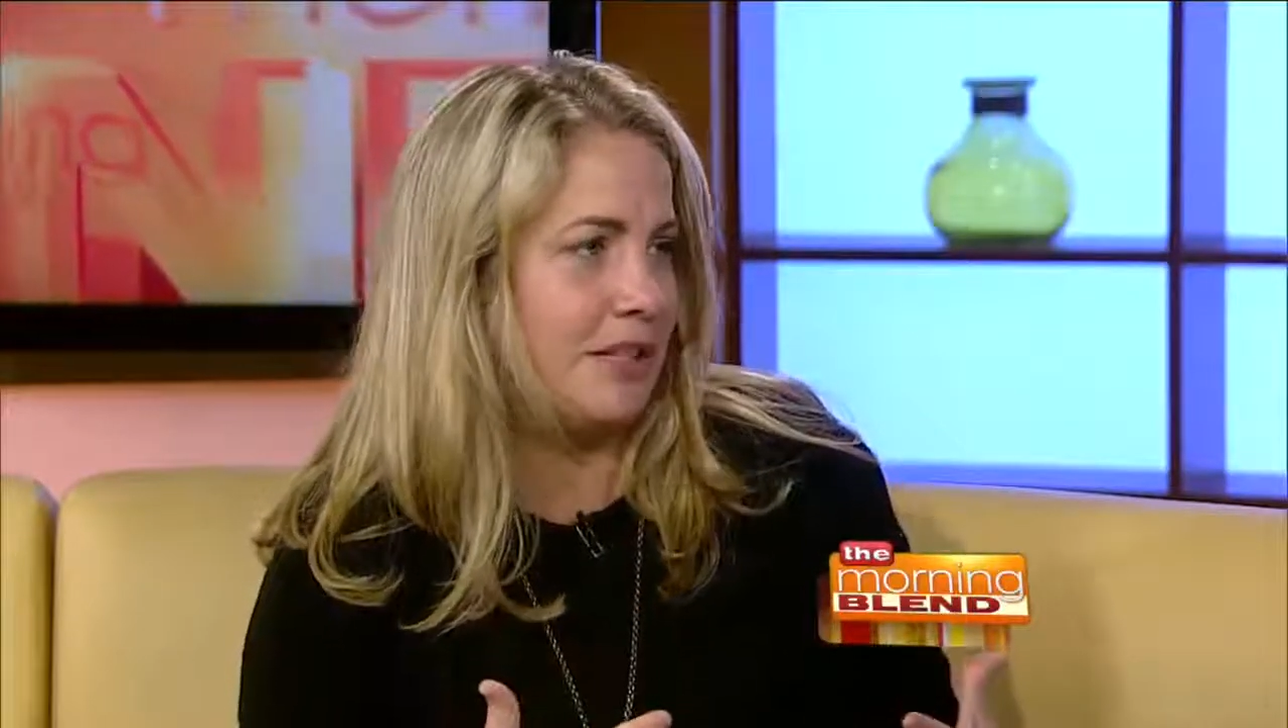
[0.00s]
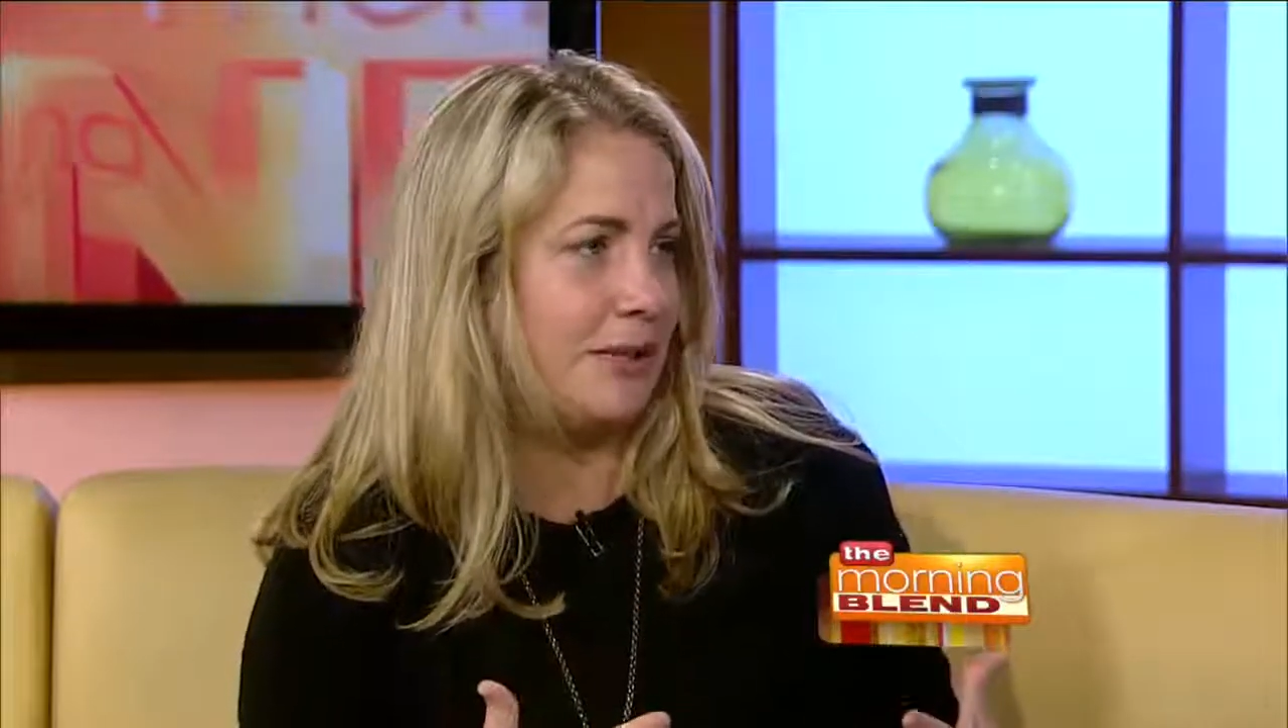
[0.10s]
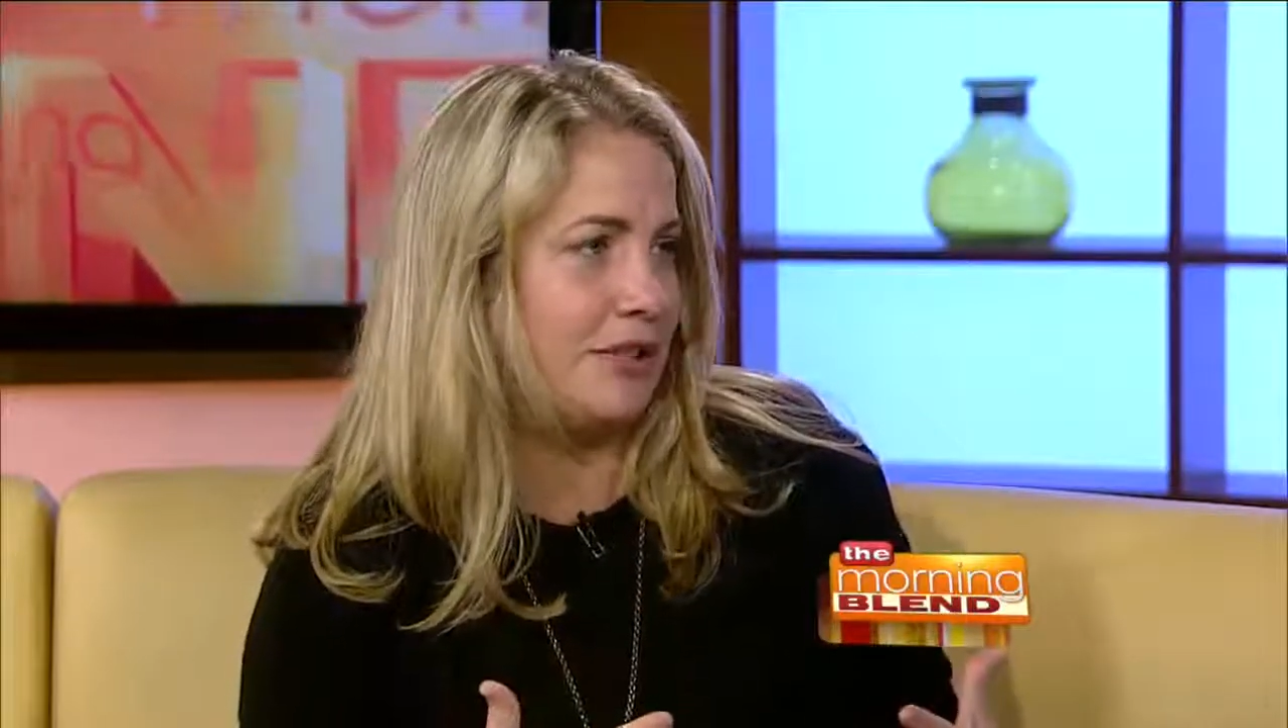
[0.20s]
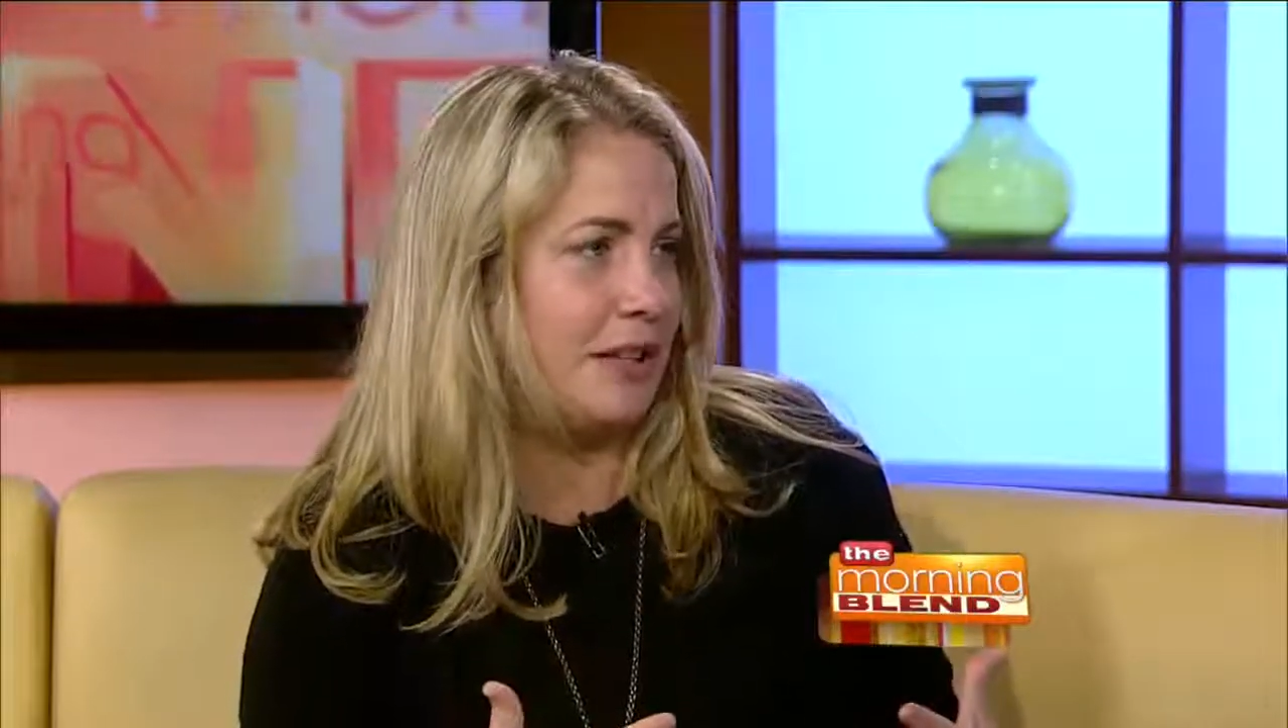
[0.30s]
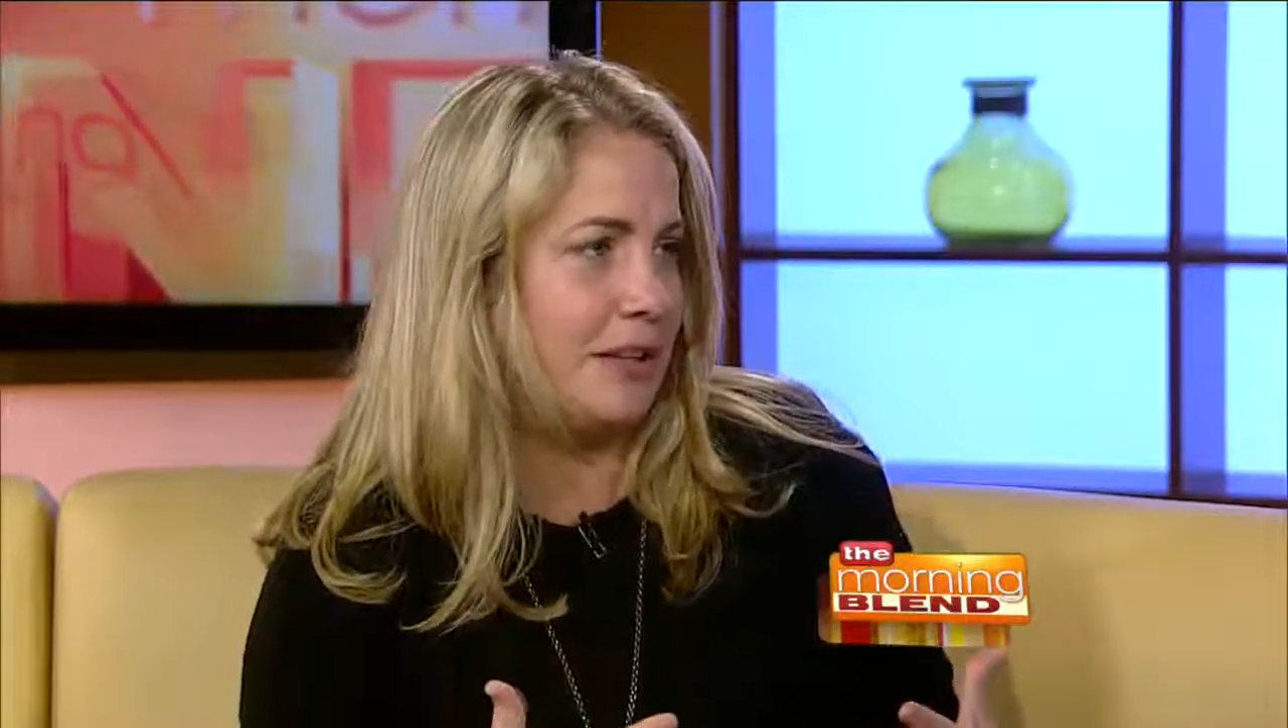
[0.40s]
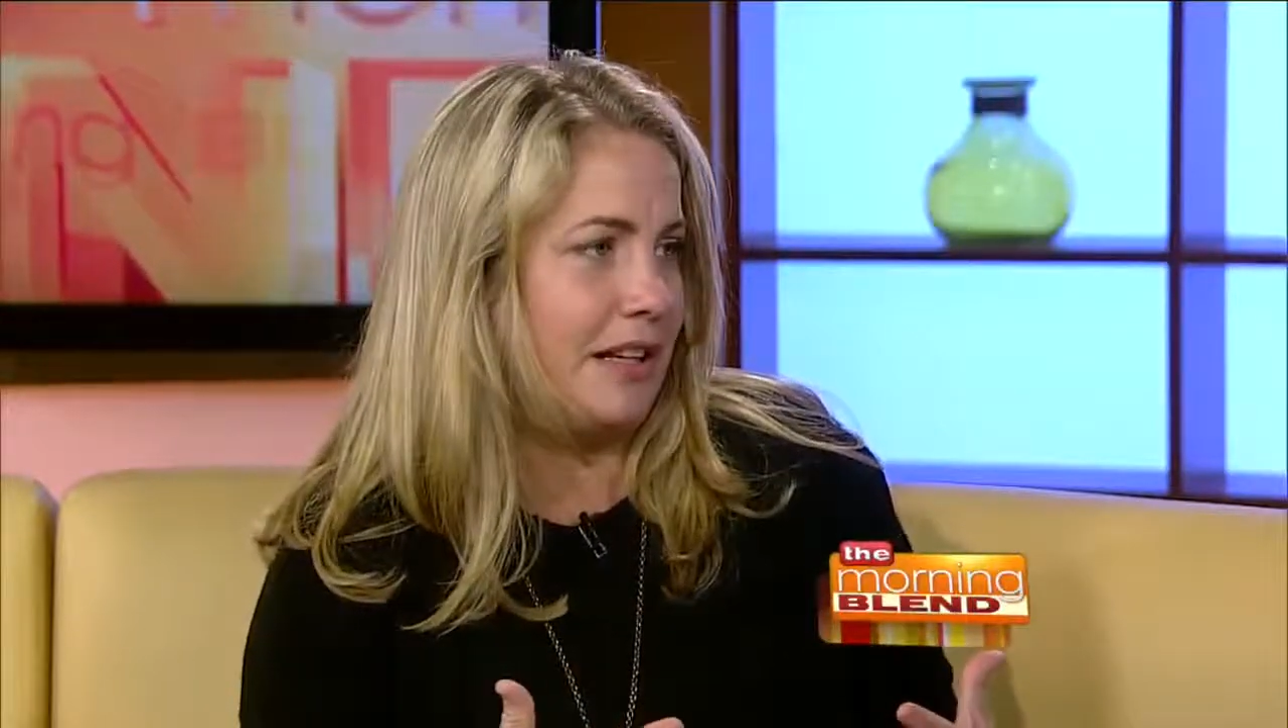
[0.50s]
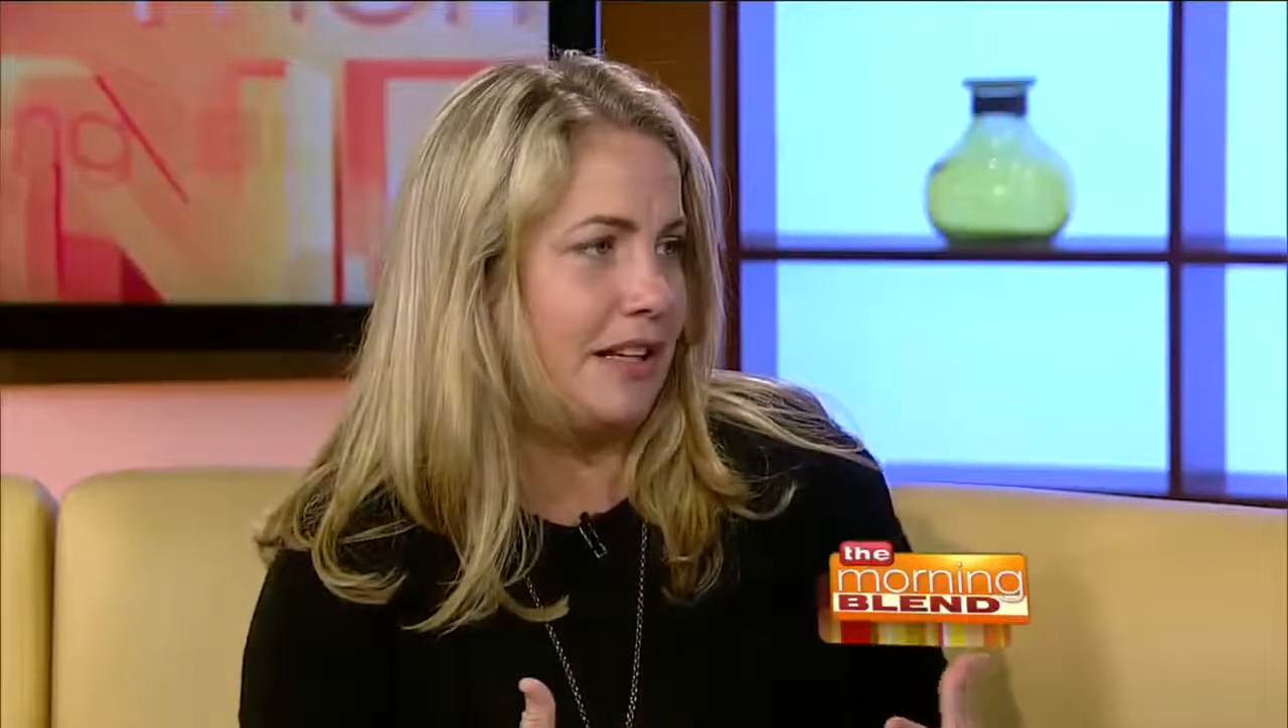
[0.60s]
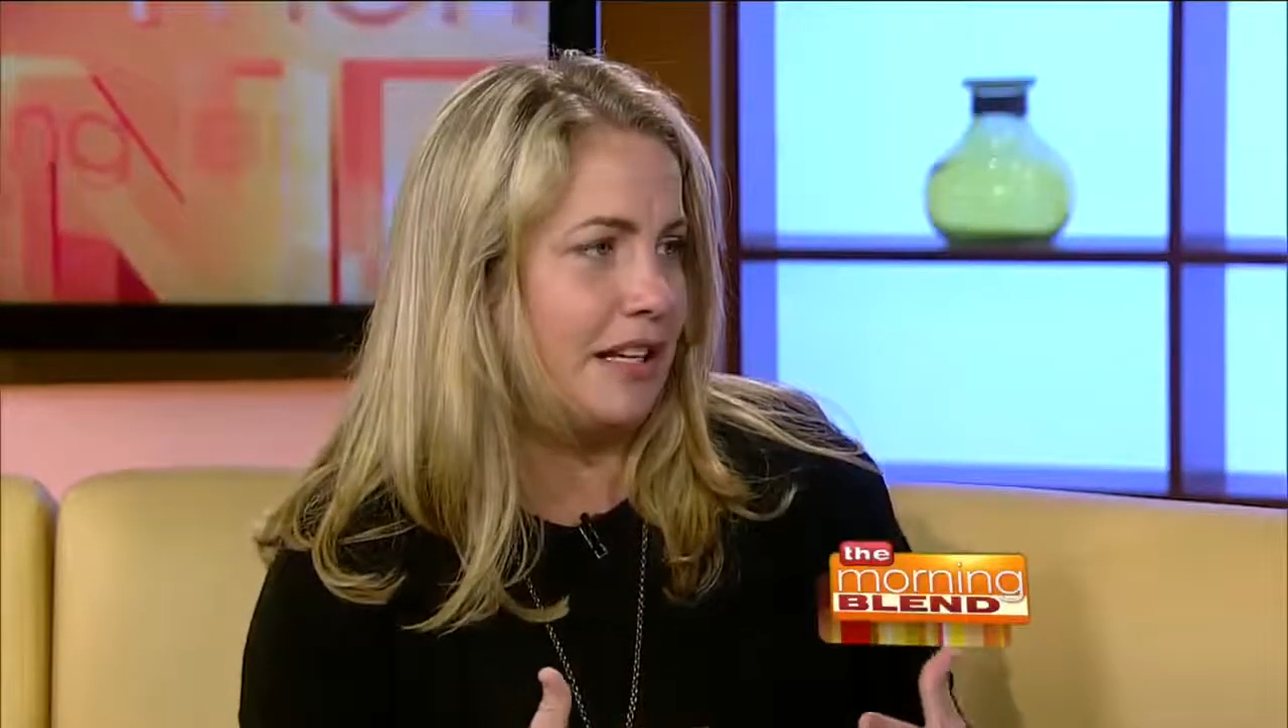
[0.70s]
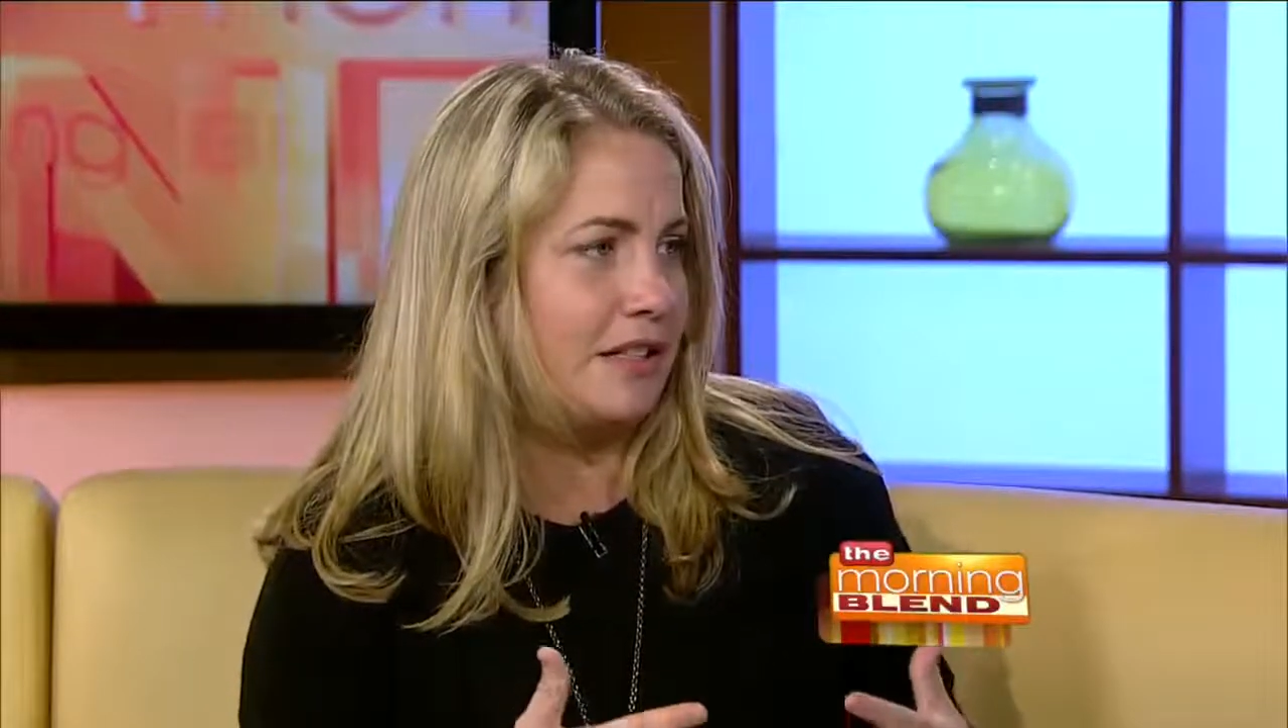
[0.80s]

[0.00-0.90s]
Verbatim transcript: associated with it.